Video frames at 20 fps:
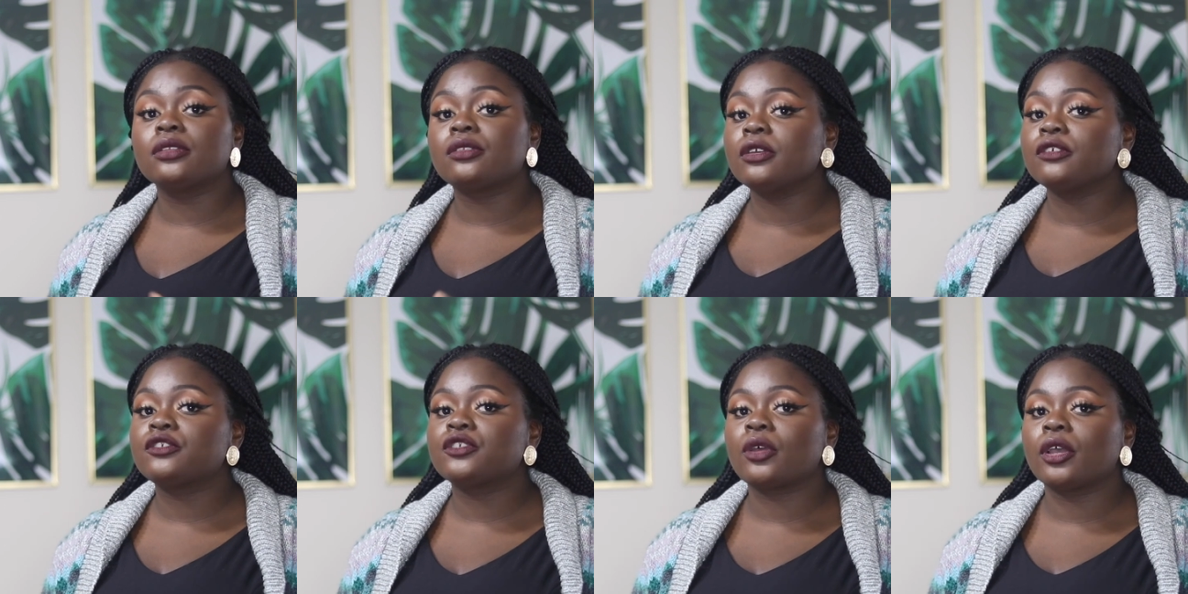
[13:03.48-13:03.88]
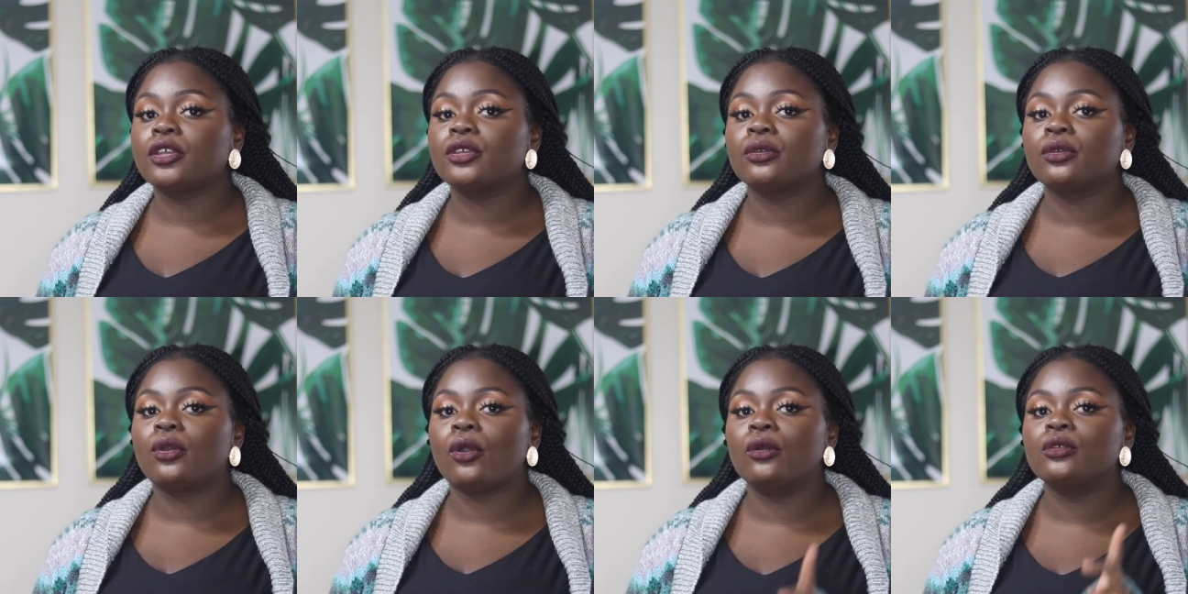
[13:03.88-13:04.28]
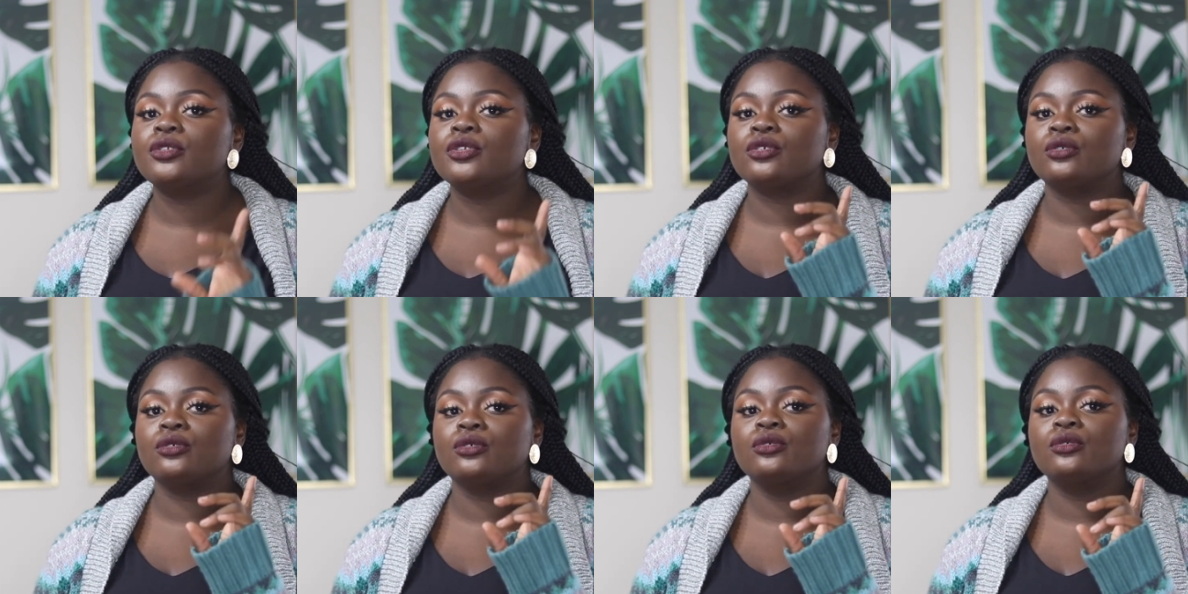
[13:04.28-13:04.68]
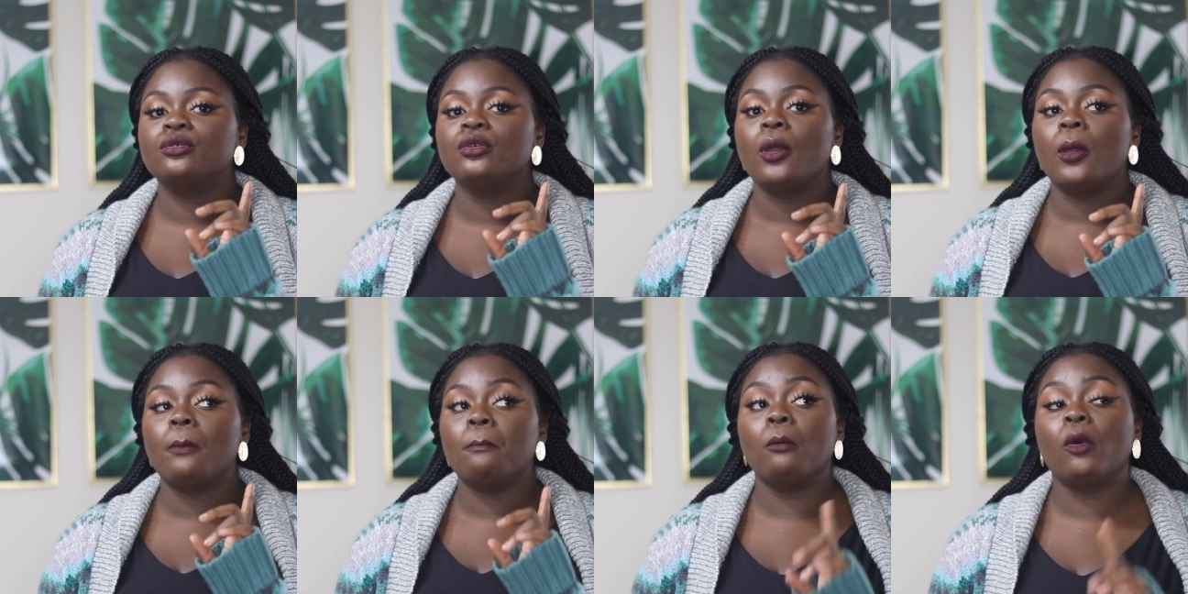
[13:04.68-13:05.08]
the thrift store you go to,
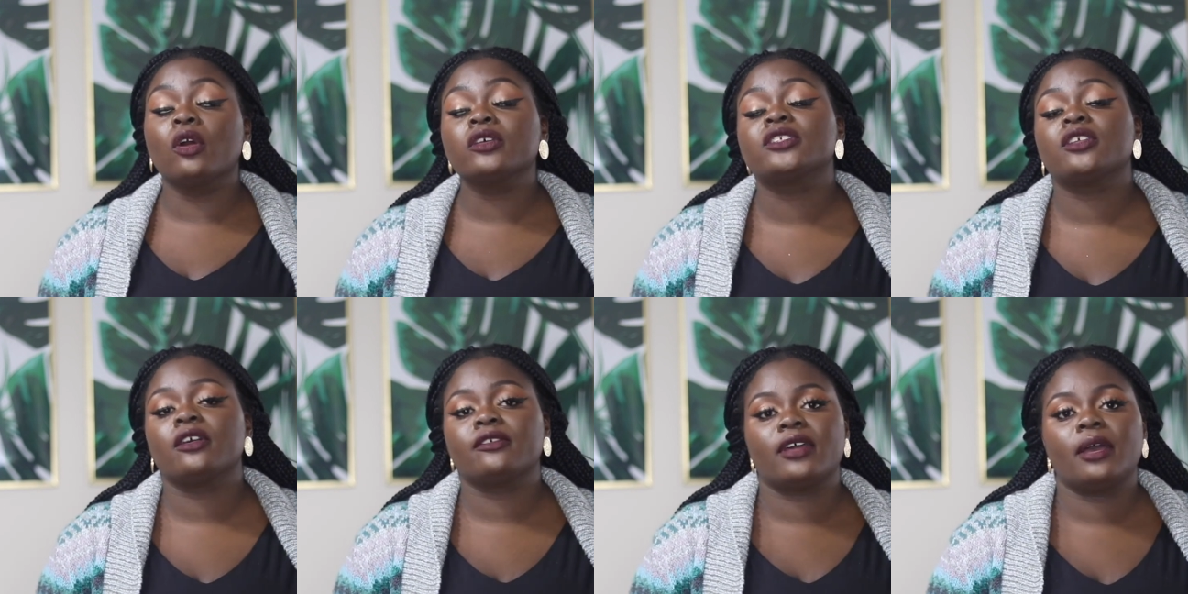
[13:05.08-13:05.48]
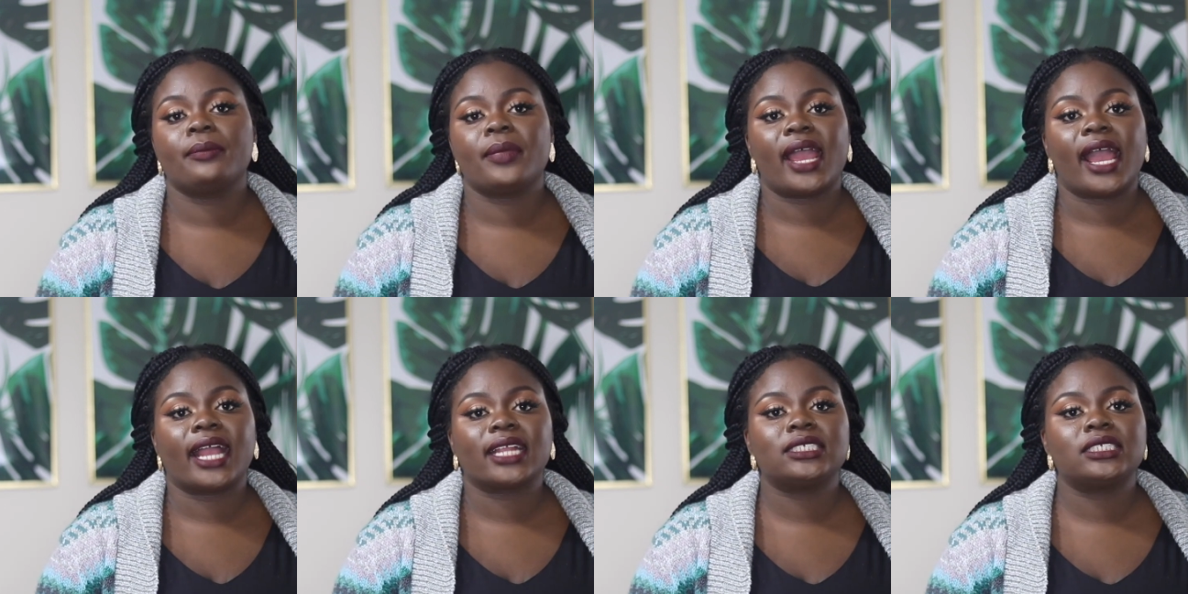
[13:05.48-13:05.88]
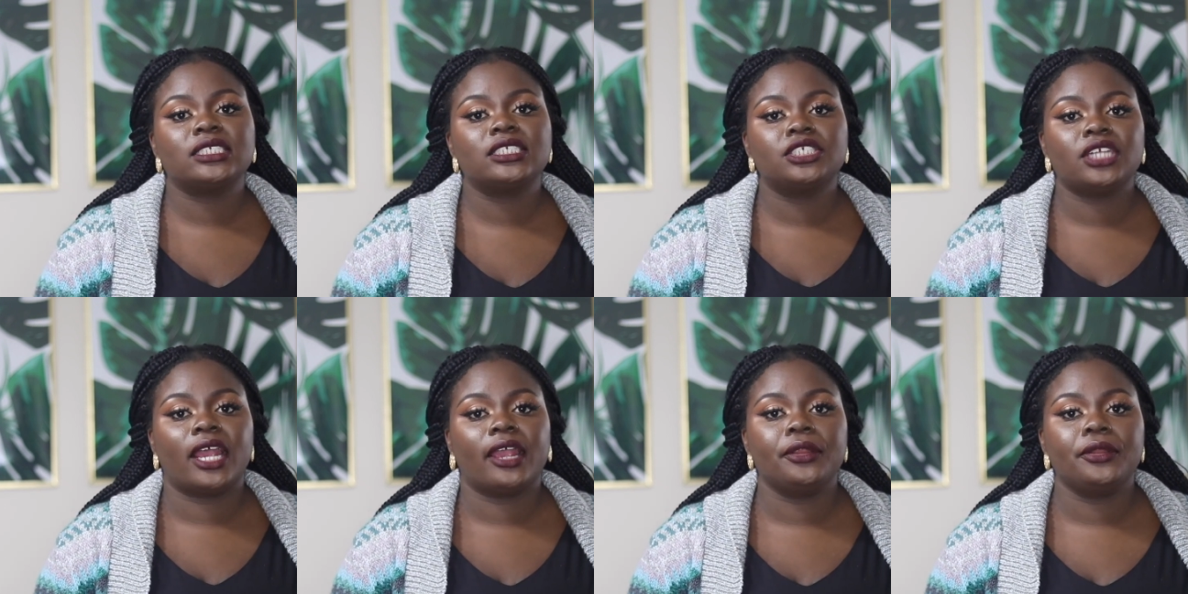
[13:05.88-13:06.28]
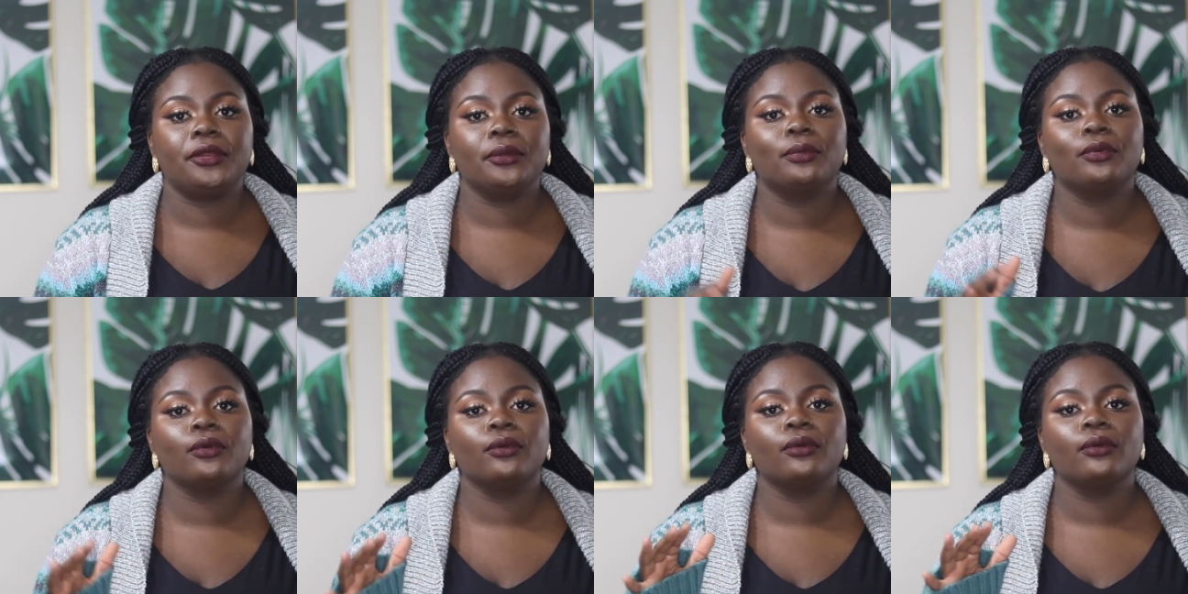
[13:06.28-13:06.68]
most of them are actually
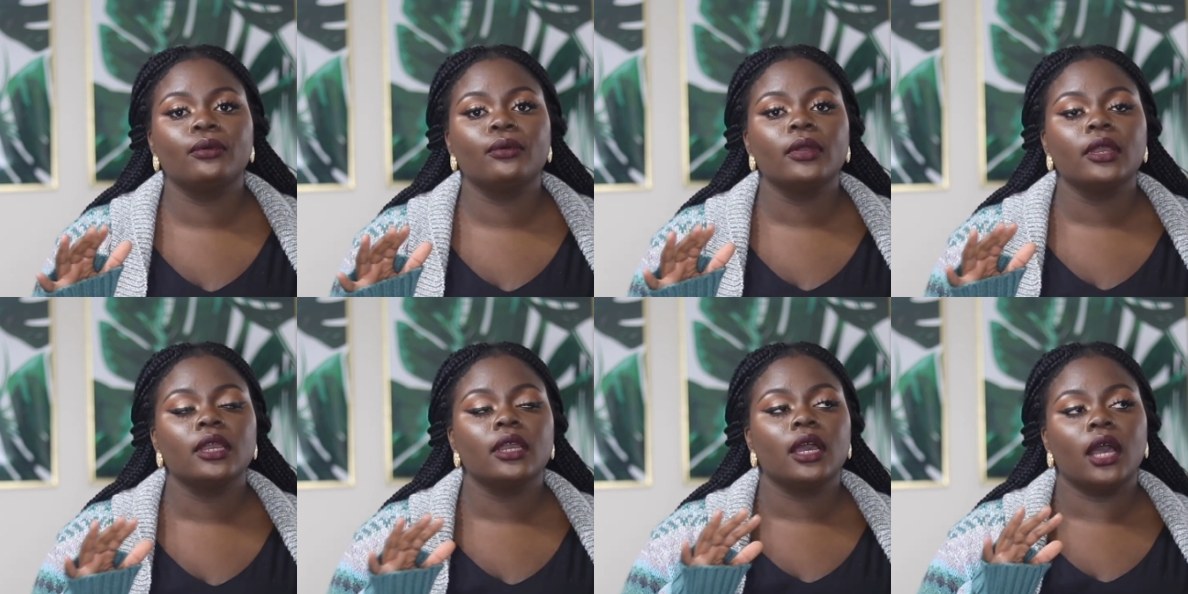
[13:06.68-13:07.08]
charitable